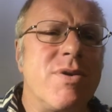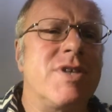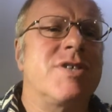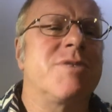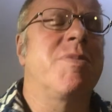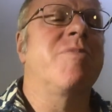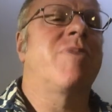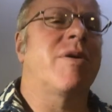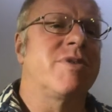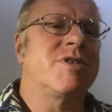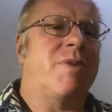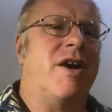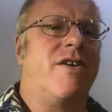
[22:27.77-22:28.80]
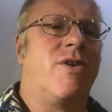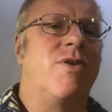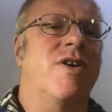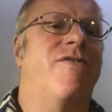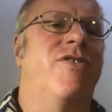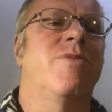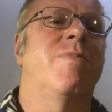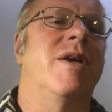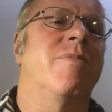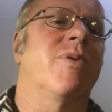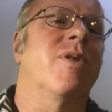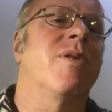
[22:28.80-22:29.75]
this had been published by quite a few
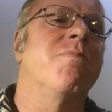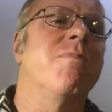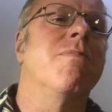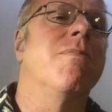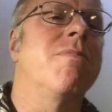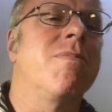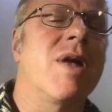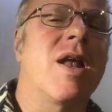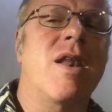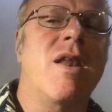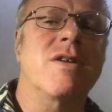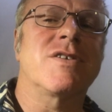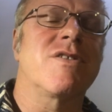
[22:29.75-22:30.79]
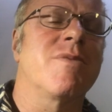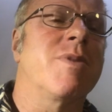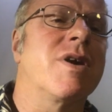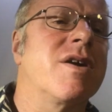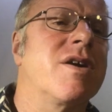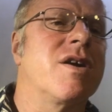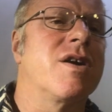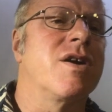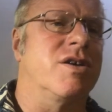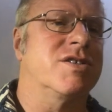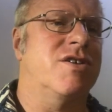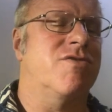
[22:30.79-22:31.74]
people, and a lot of them had
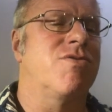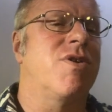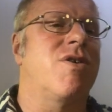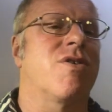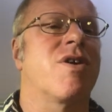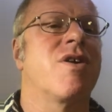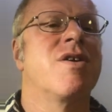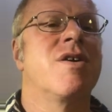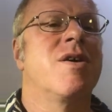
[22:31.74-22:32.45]
got it wrong,